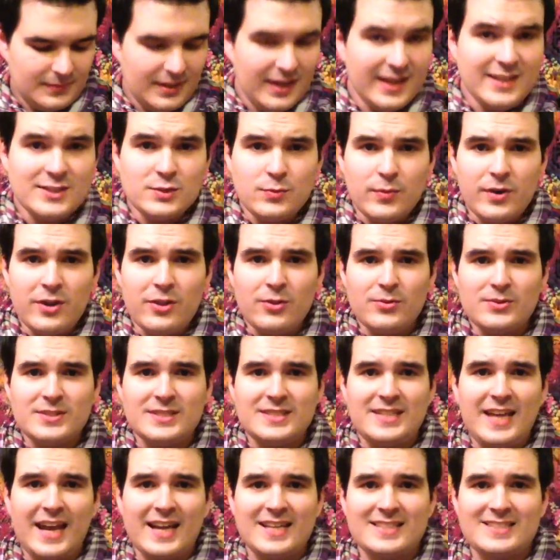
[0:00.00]
it's one of those
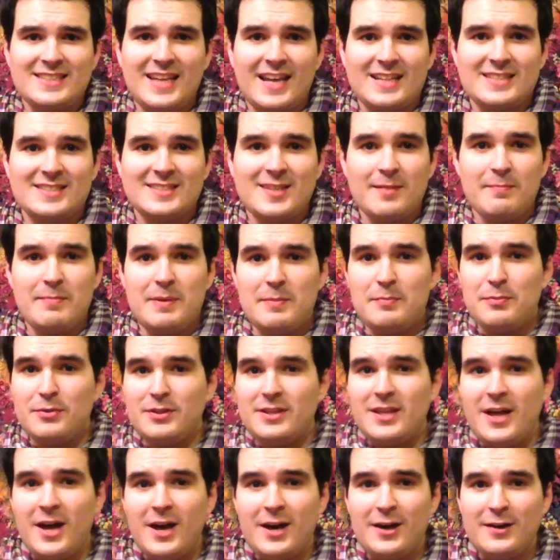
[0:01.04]
decks that some people
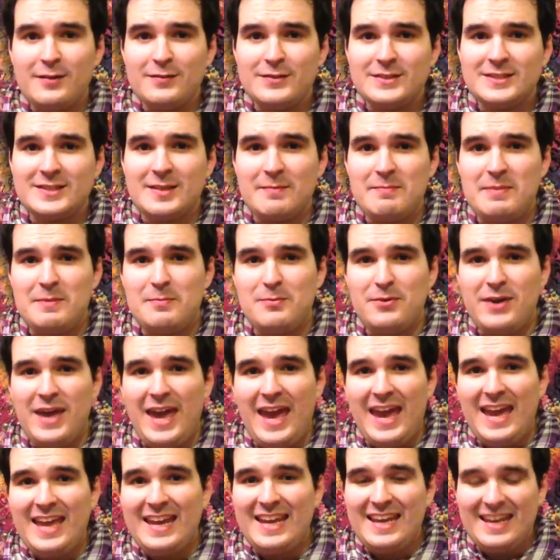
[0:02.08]
love, some people
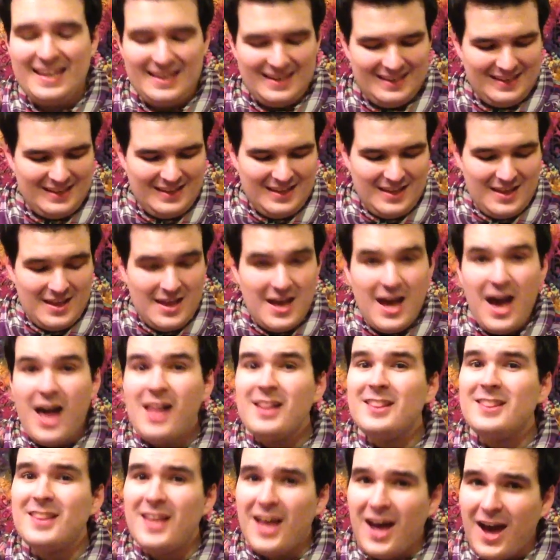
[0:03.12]
hate it. A
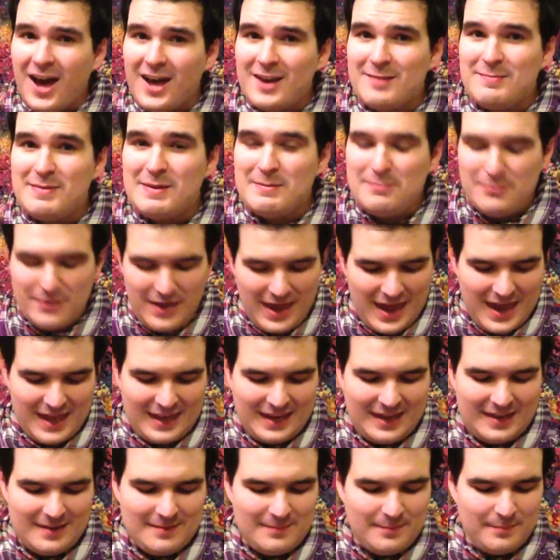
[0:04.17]
lot of people hate
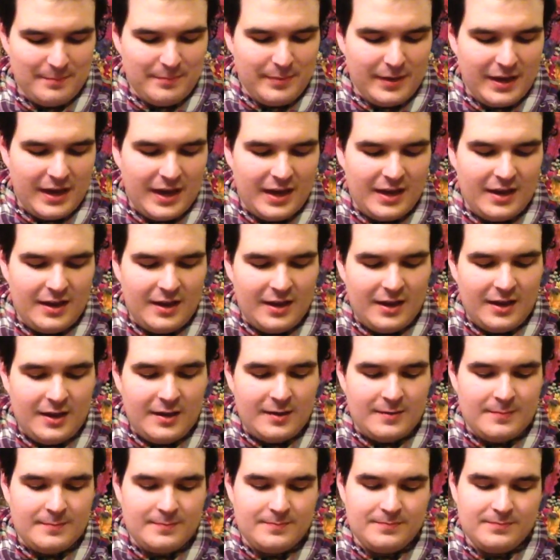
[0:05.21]
it. But
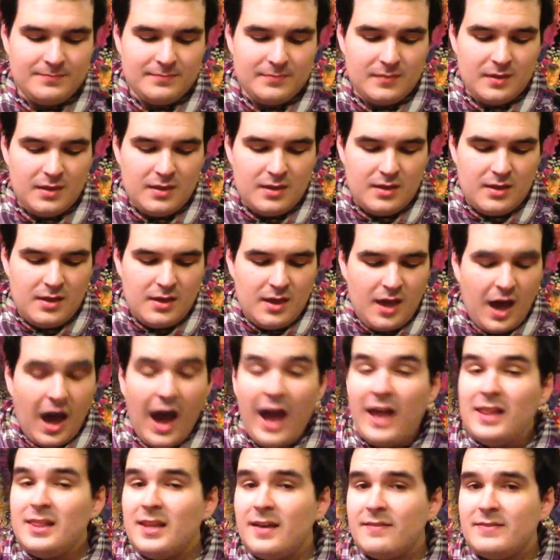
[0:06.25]

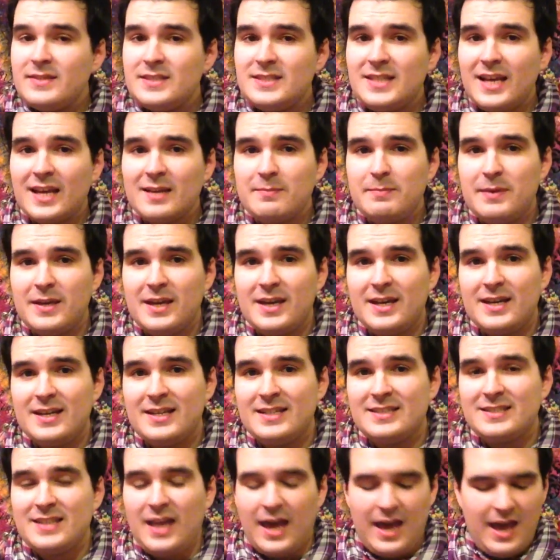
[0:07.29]
I love the deck
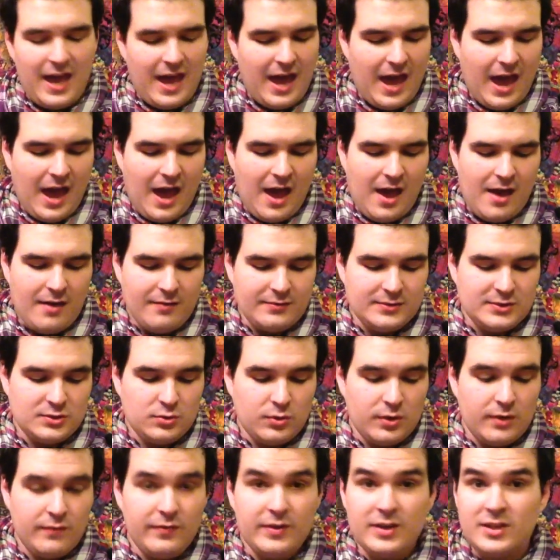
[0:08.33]
because I have
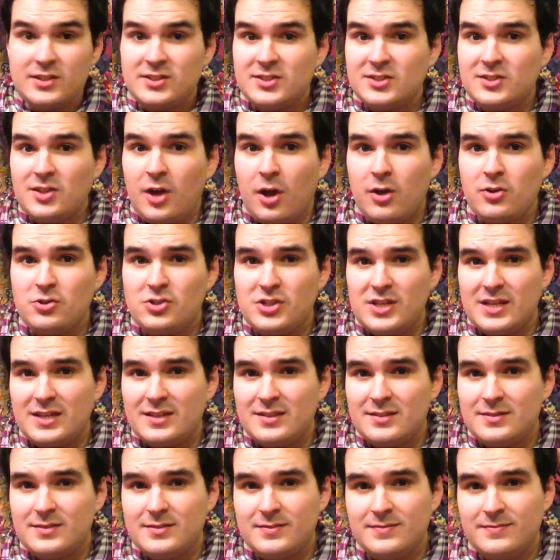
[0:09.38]
sort of a
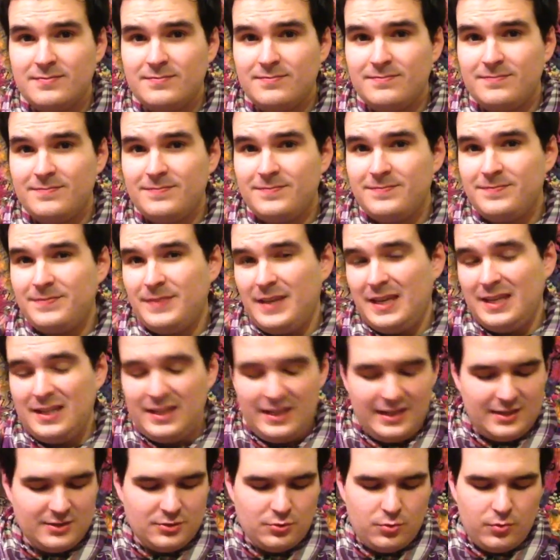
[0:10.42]
nostalgic
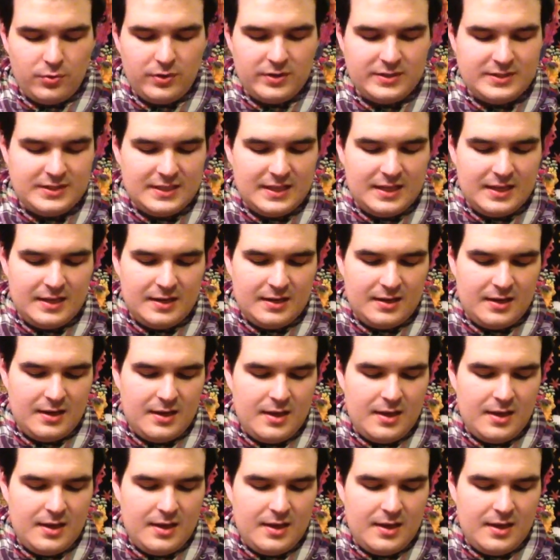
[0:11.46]
feeling towards it.